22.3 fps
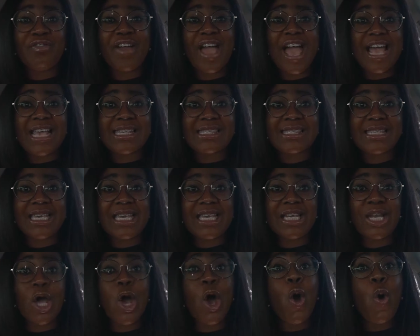
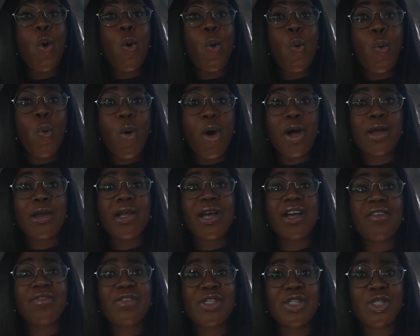vaccine, one
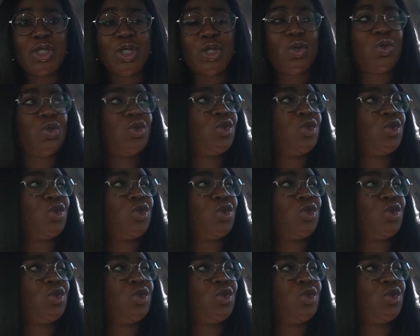of two.